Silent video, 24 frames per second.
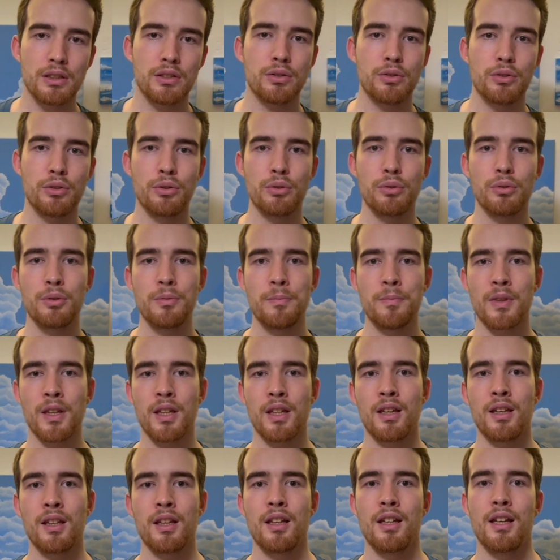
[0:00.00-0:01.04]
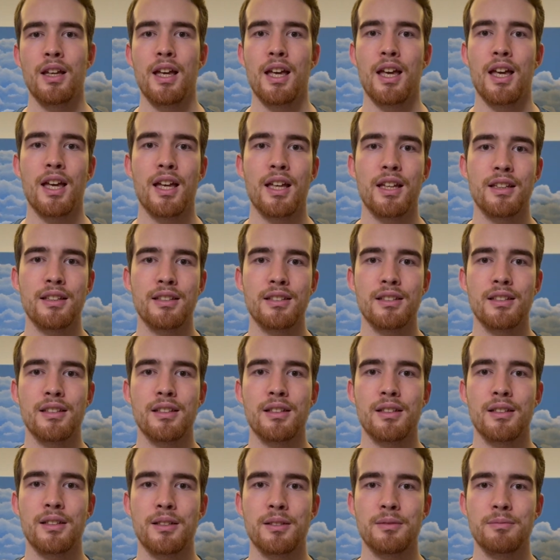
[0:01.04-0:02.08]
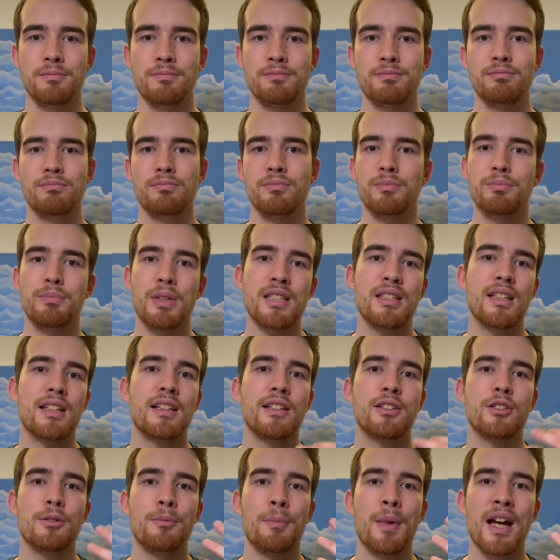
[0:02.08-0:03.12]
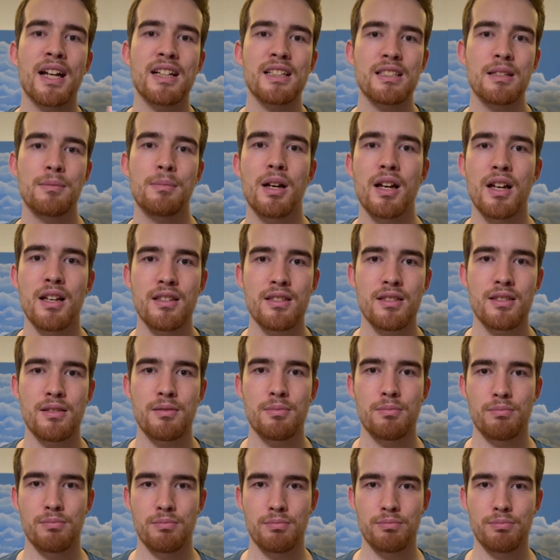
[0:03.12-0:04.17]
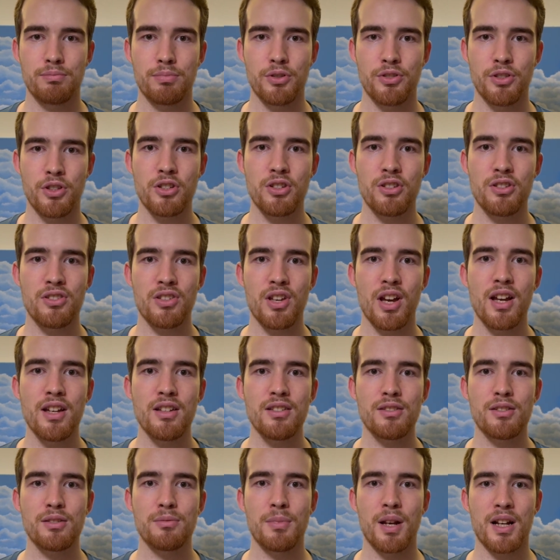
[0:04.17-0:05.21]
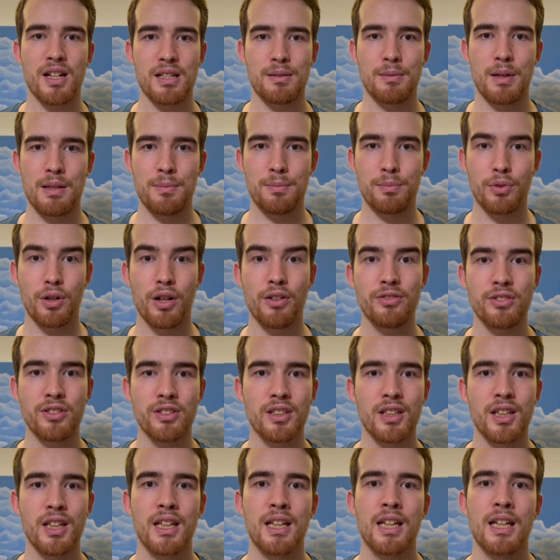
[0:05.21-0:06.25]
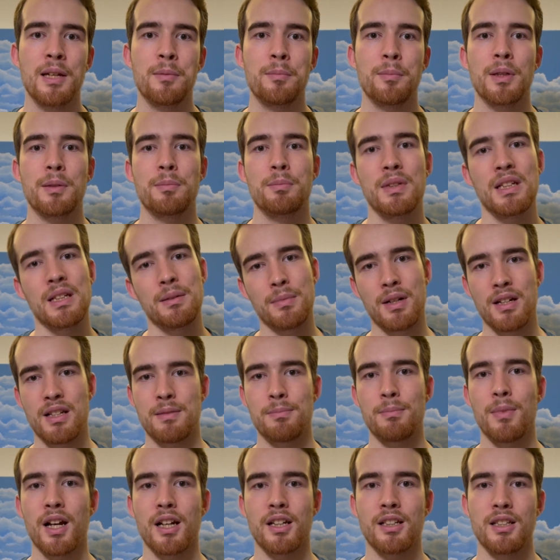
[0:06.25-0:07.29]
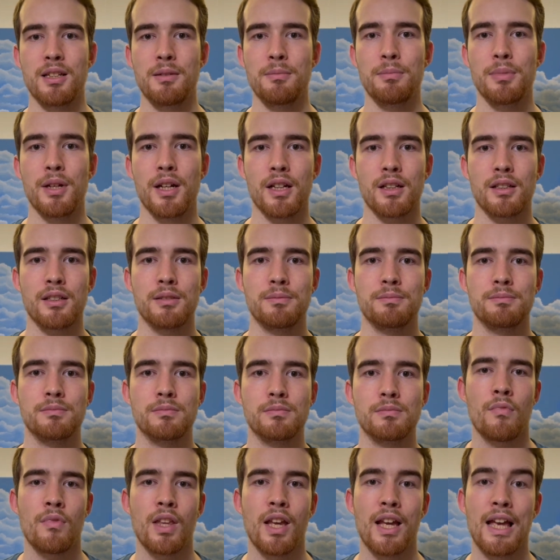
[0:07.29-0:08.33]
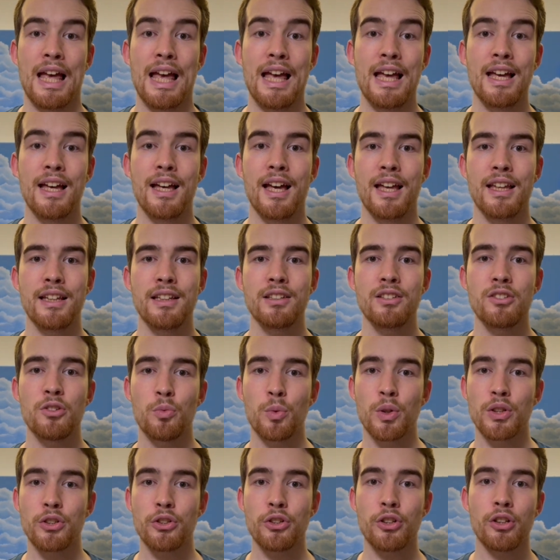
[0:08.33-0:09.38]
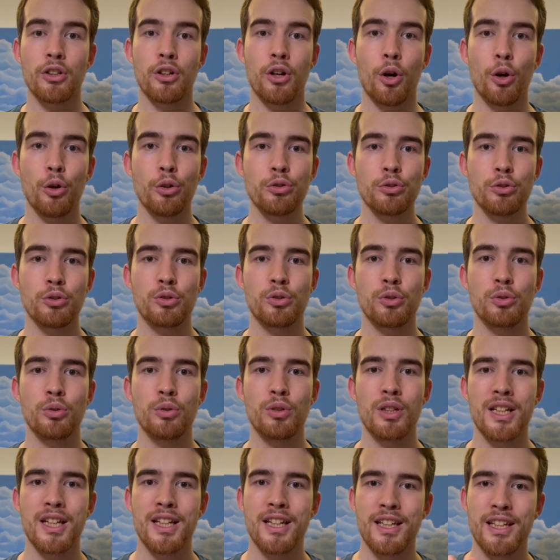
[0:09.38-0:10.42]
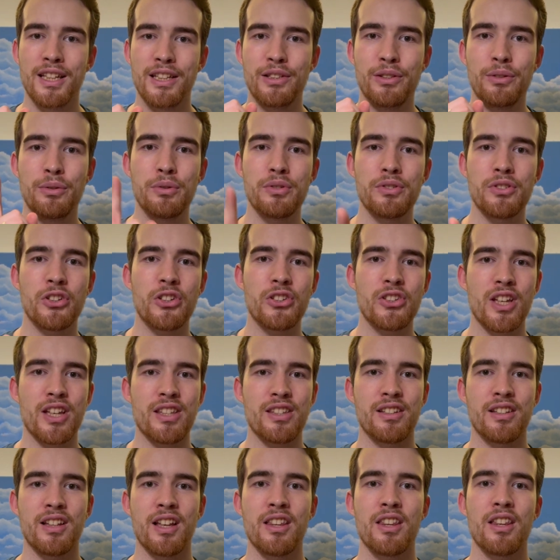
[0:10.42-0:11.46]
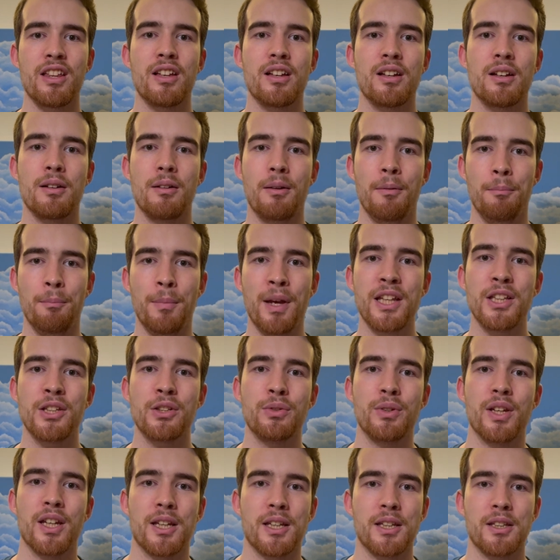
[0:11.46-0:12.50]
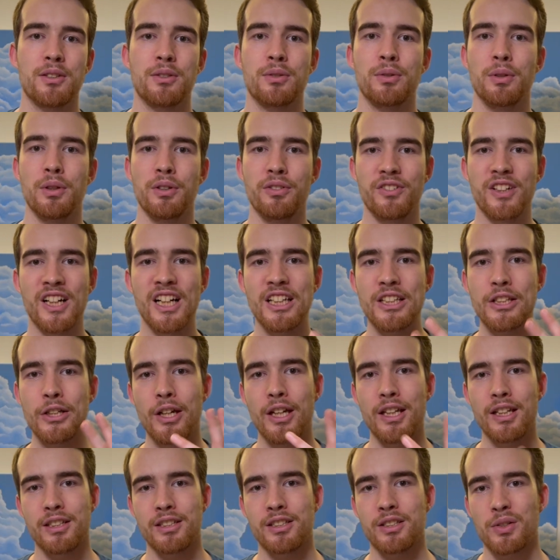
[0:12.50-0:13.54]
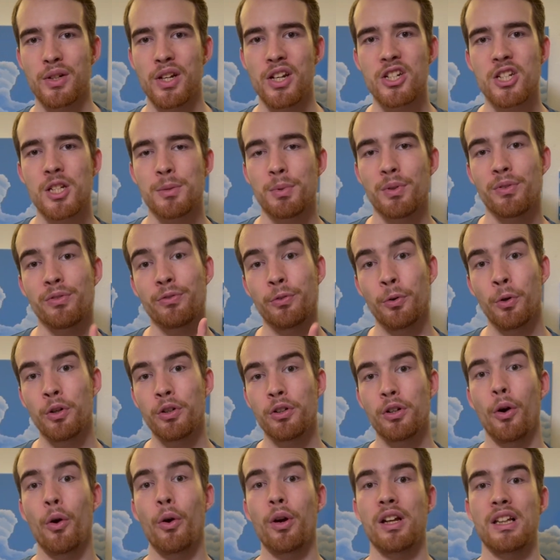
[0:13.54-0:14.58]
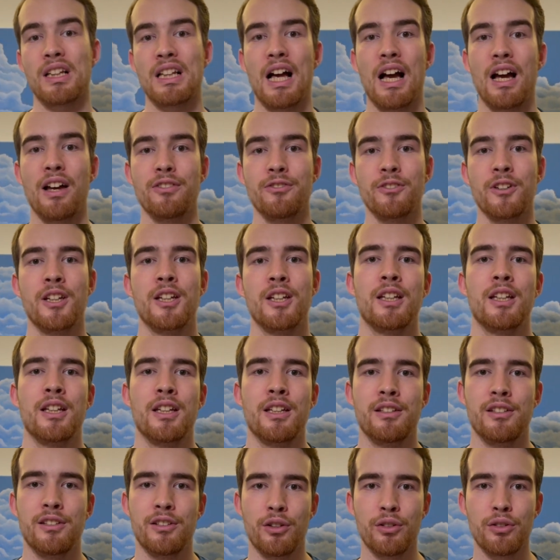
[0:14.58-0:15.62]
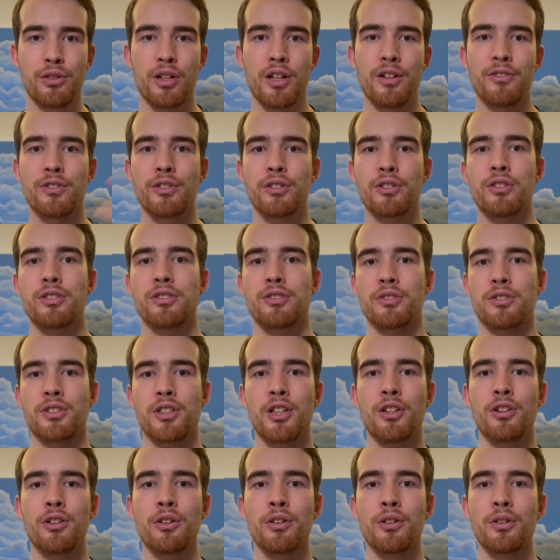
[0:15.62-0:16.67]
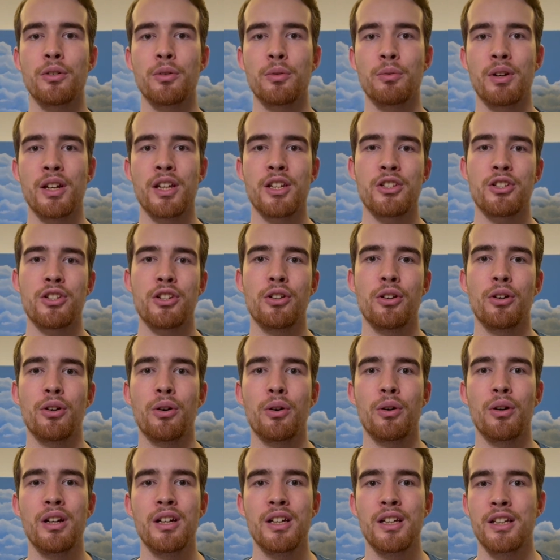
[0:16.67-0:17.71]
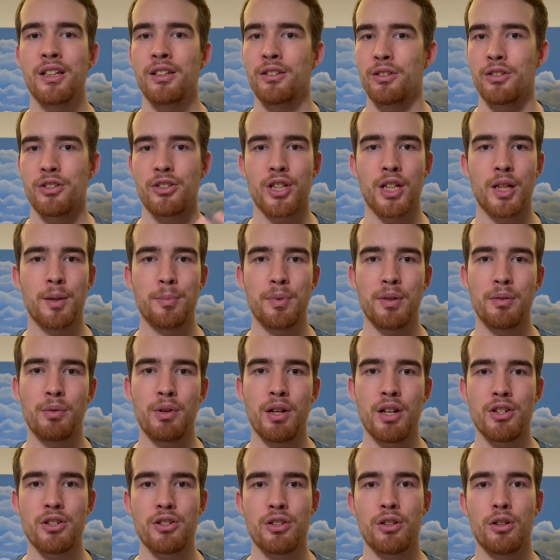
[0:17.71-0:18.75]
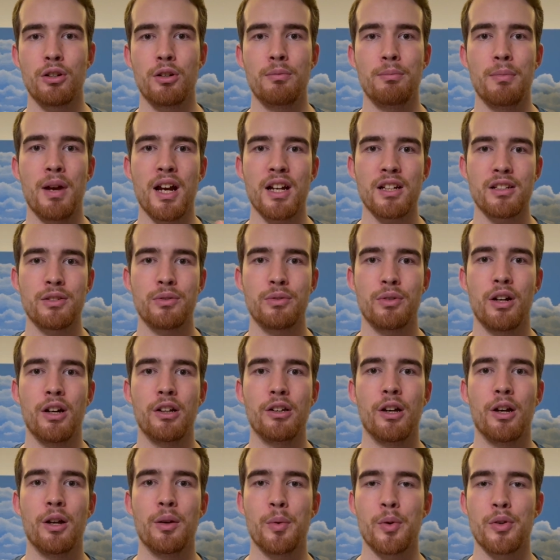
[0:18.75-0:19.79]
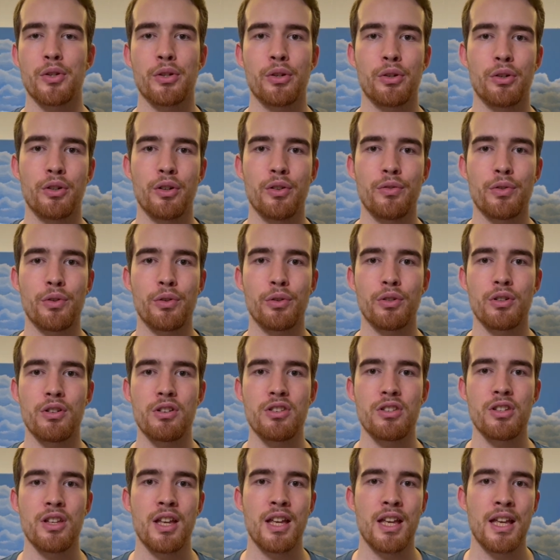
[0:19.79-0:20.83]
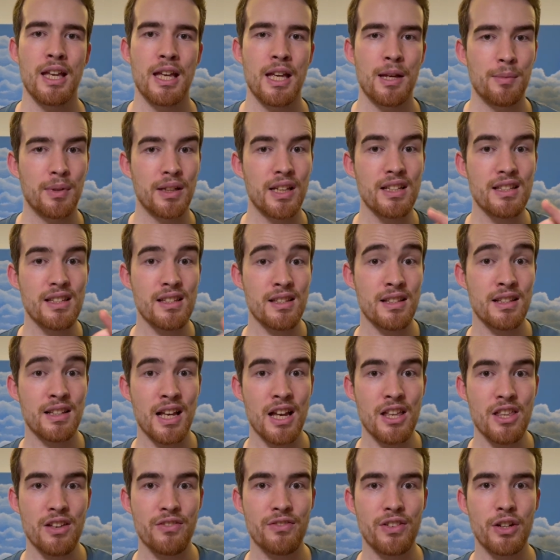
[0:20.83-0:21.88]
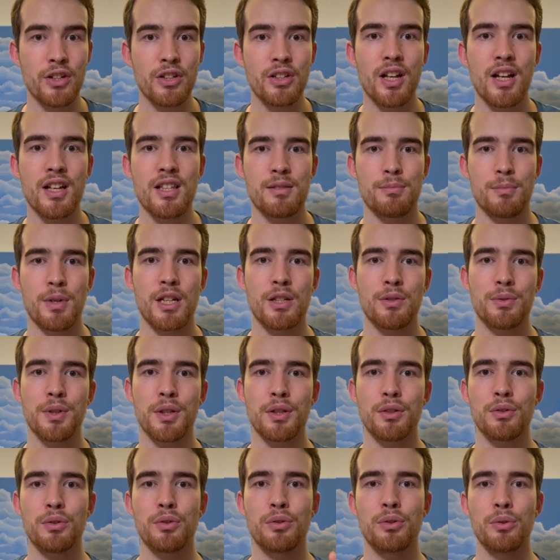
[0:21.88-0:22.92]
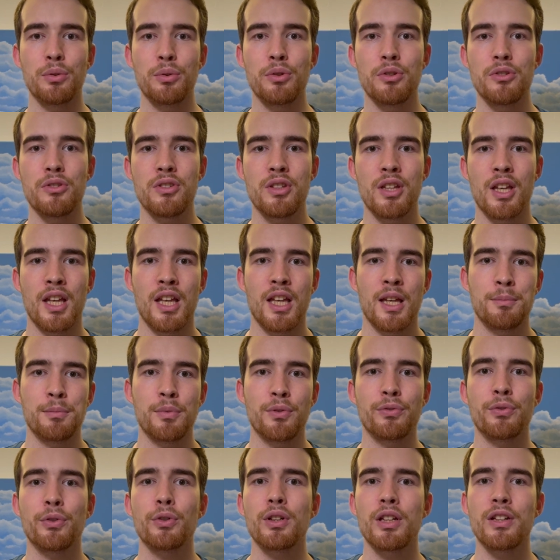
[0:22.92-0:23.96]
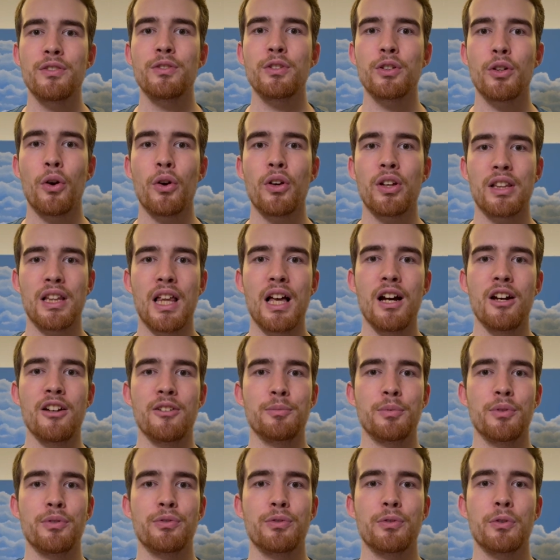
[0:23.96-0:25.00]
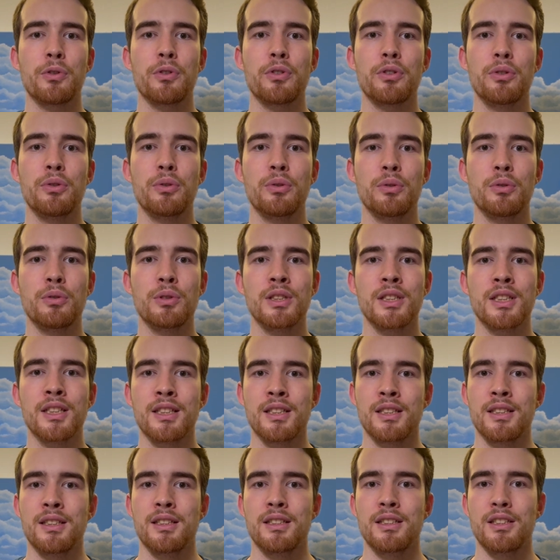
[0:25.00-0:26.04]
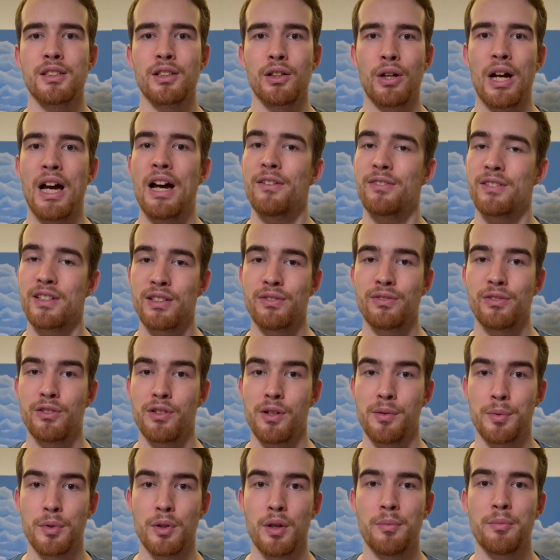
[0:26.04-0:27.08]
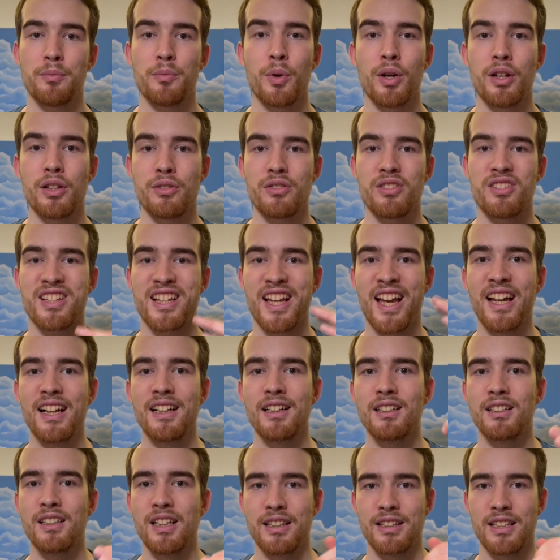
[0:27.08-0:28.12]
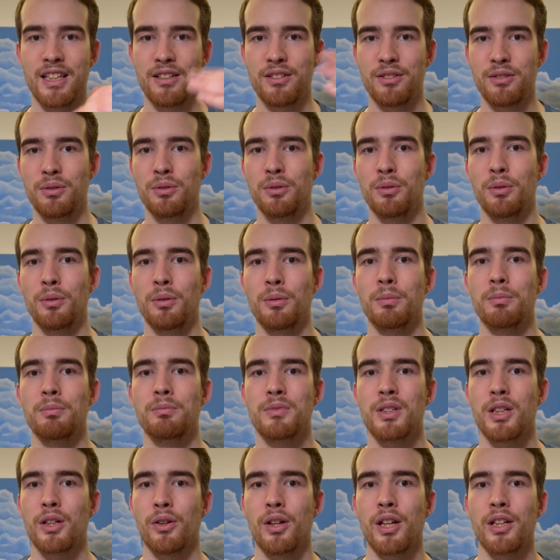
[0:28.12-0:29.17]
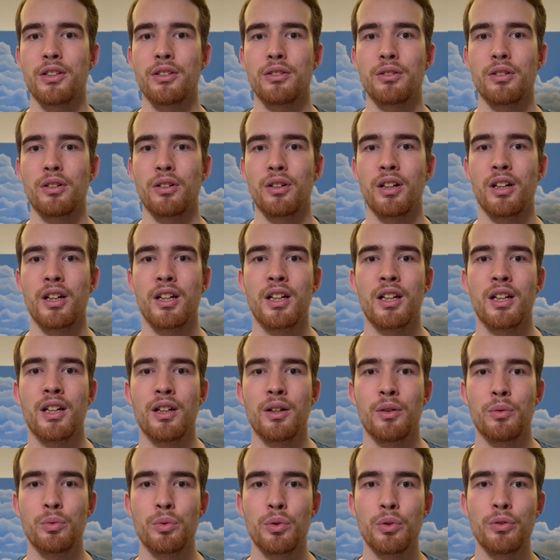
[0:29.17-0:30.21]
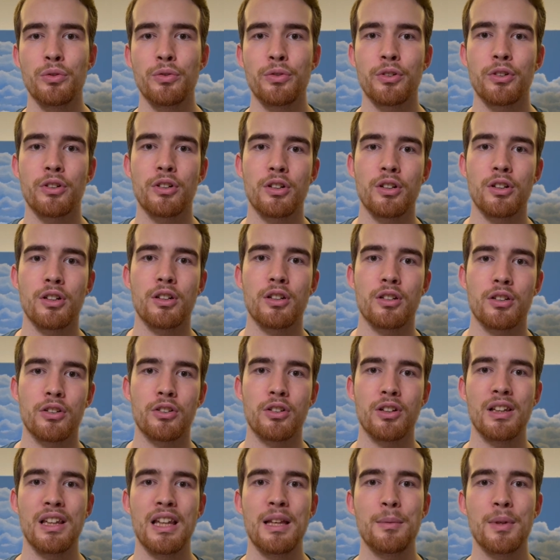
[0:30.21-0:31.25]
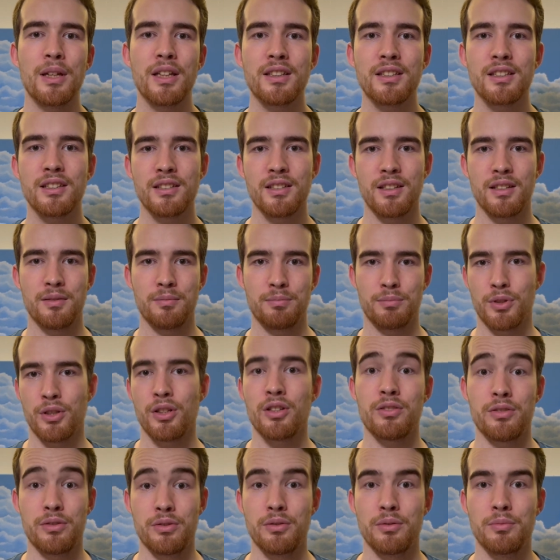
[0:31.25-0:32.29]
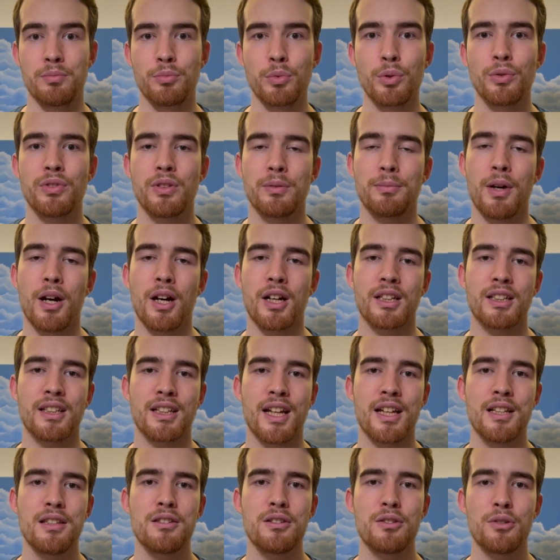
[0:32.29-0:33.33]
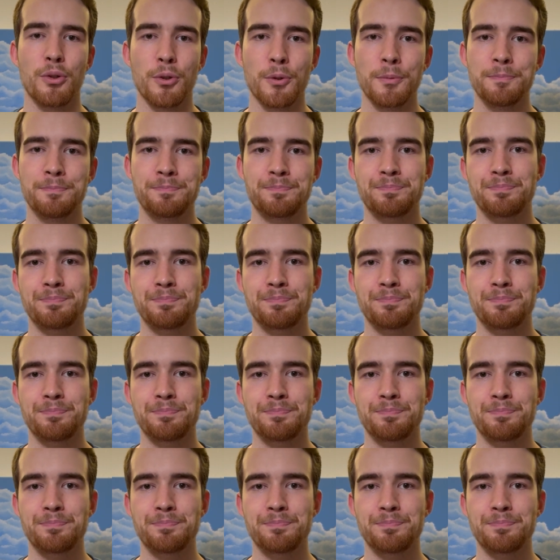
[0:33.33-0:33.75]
to you, and basically to maximize position size, to maximize profit, but minimize market impact. And what you can also do is use this as another metric to evaluate a strategy before going live. You have your Sortino ratio, your Sharpe ratio, your max drawdown return, of course. But this is another very nice metric to use before even going live, before you have this phenomenon where you scale and then you hit your roof, your limit, because you move the market against you.